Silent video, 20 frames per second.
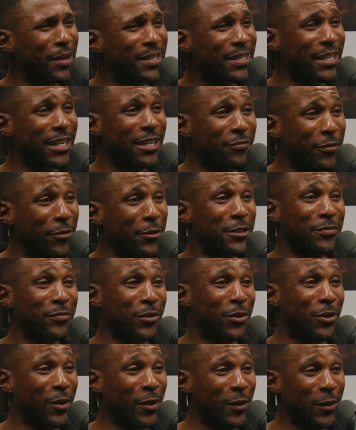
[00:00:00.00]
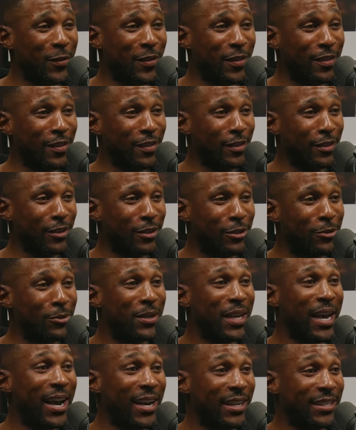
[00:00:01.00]
110s. First of all, you
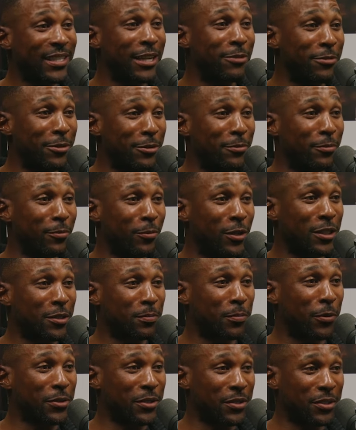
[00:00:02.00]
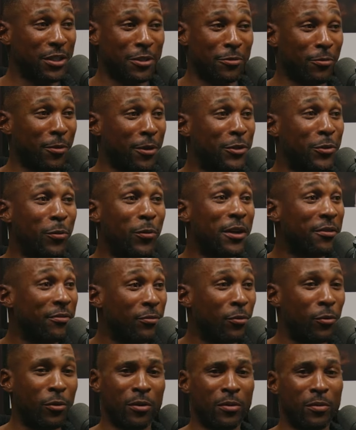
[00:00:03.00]
guys said we were supposed to just run
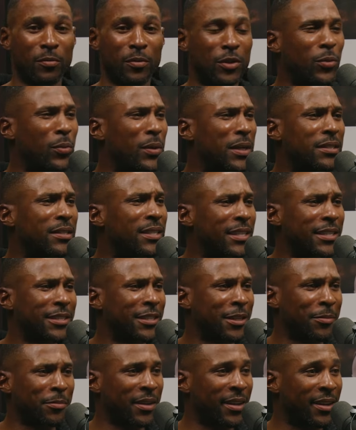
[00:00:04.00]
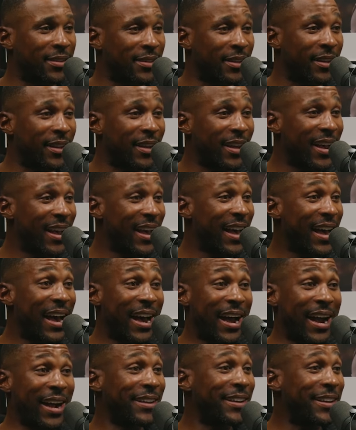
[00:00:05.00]
24, but 26 or something like that.
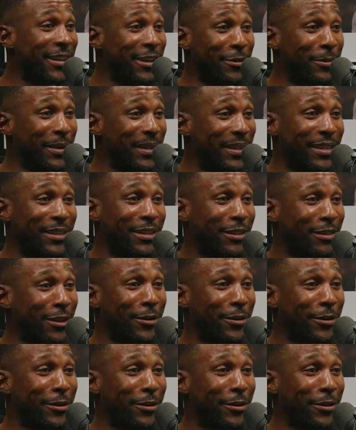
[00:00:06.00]
How the hell we get to